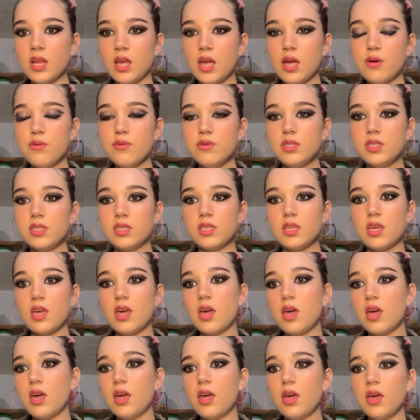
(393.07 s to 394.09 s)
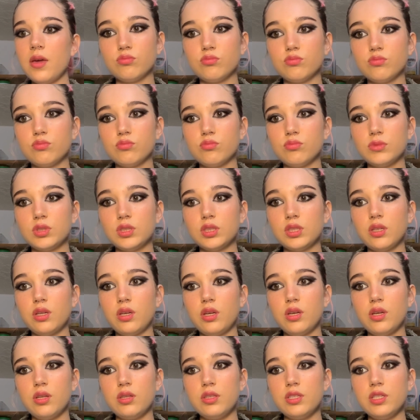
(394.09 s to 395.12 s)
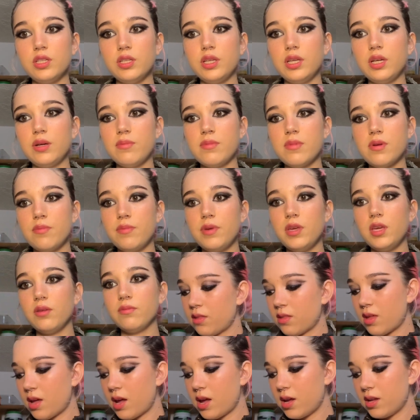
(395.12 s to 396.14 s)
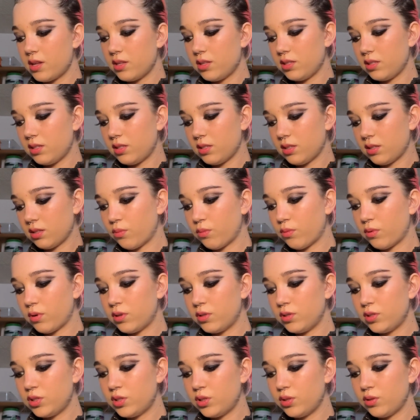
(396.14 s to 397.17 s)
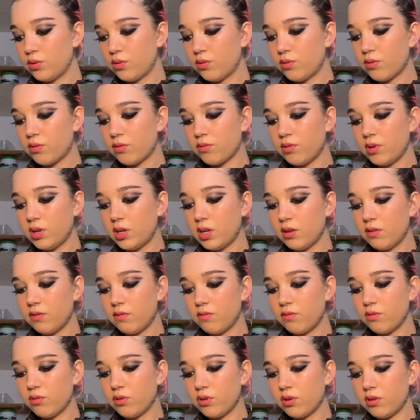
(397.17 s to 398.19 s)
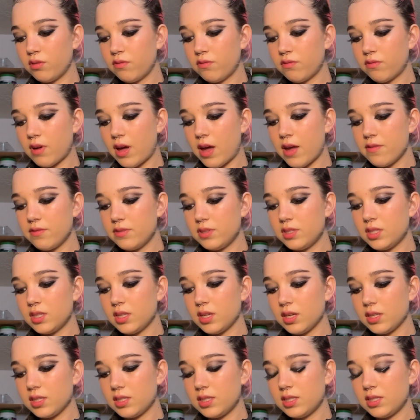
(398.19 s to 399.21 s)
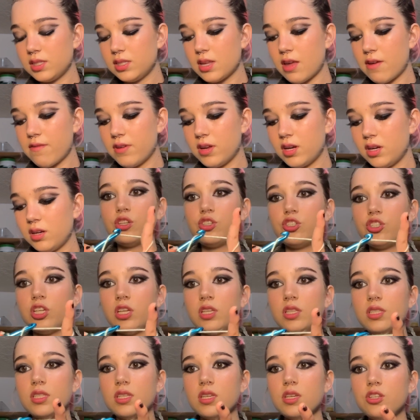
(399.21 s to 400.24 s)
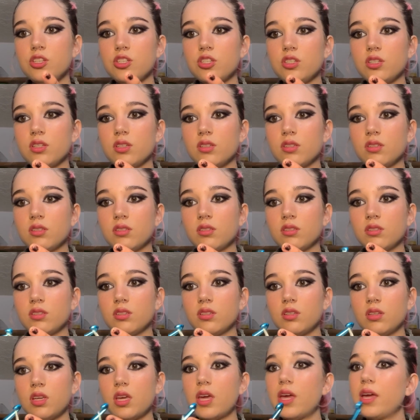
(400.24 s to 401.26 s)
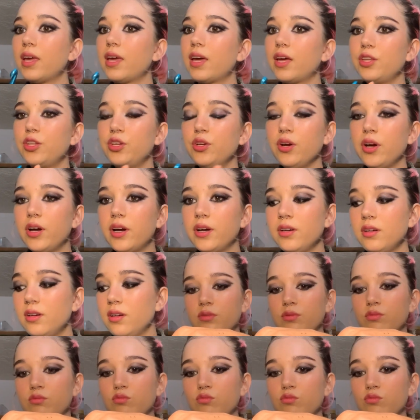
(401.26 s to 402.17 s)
I would say till here maybe. That's 1, 2, 3, 4, 5, 6, 7. Chain stitch and cut your yarn.